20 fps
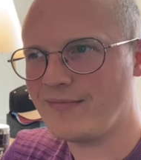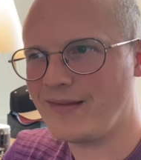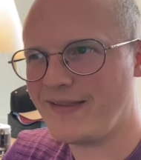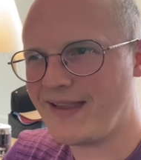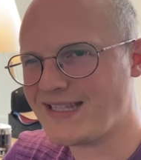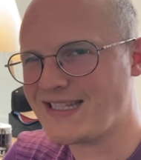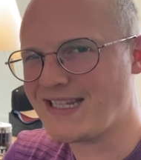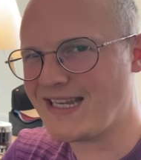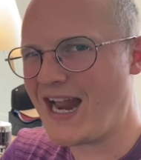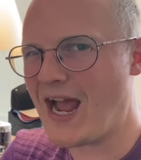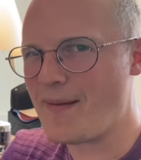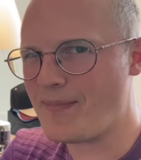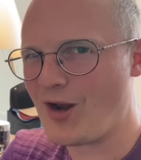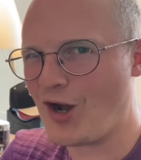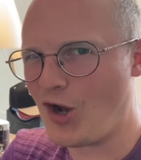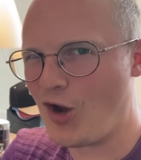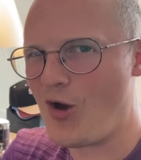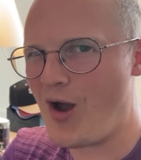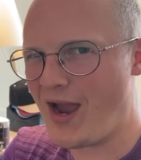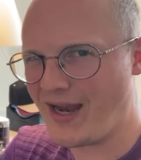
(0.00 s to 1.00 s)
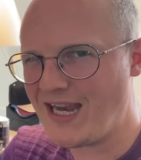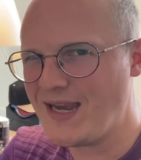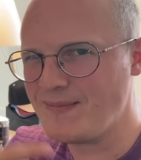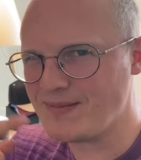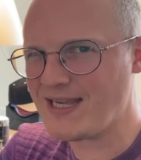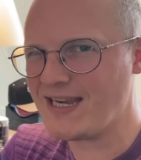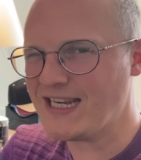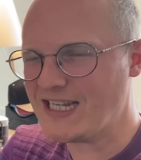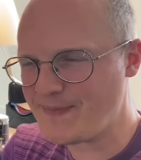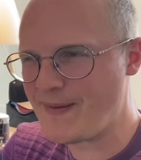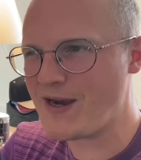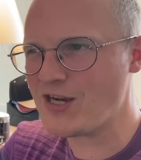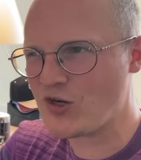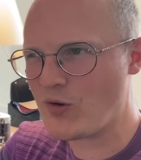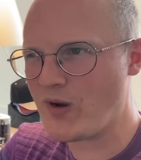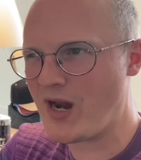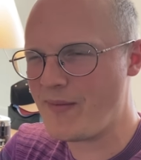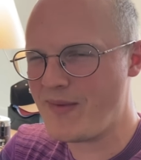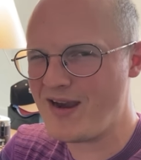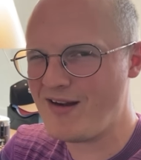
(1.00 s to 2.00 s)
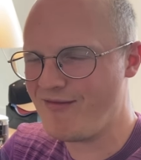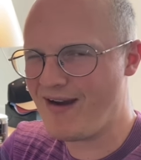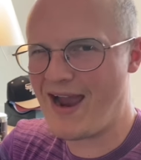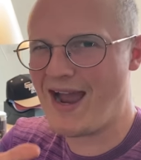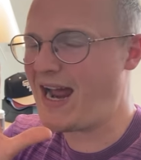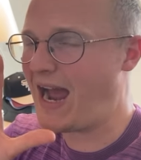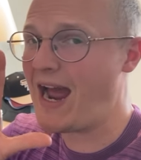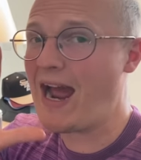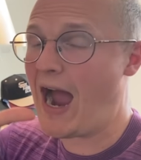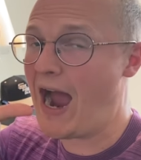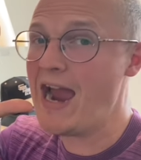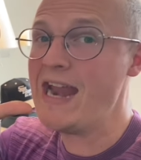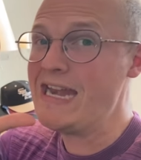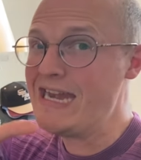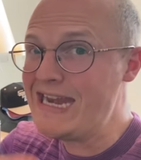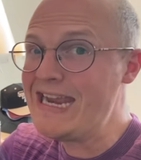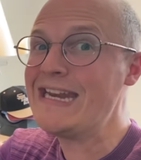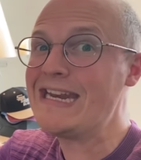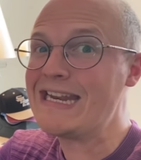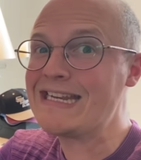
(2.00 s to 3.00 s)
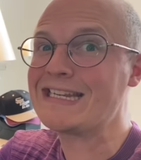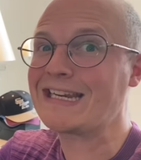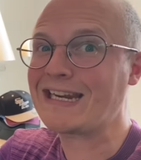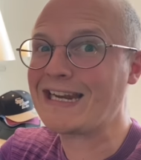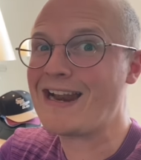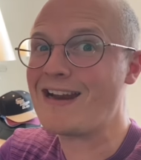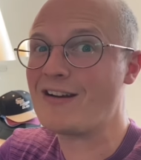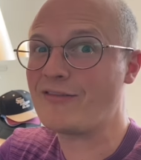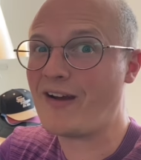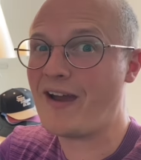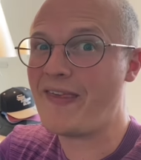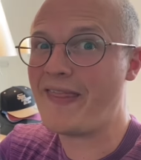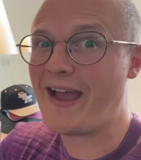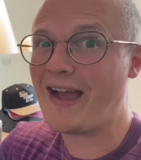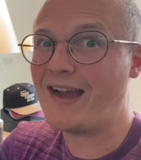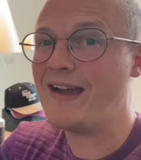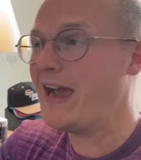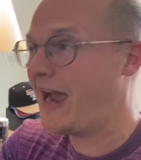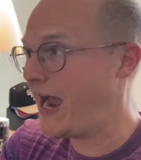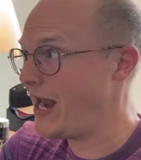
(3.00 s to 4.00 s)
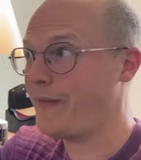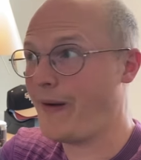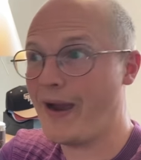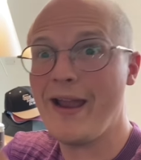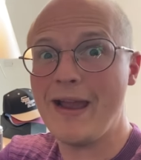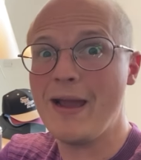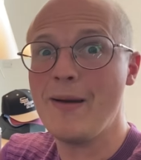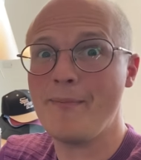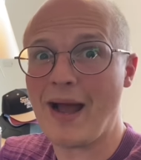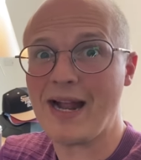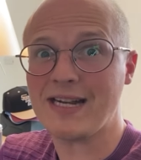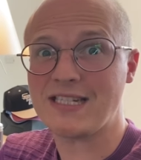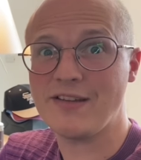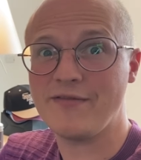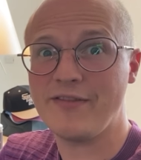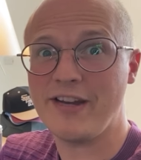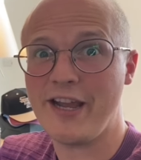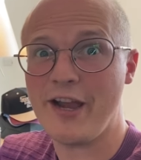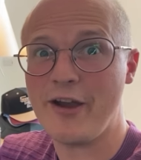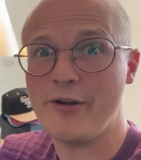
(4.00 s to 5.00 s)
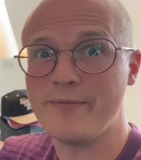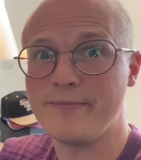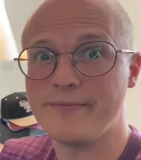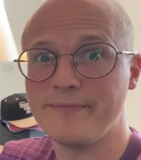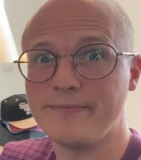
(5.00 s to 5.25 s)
And this is gonna happen a lot. I keep saying special when I mean rare. I needed to clarify that. Anyway, back to the video.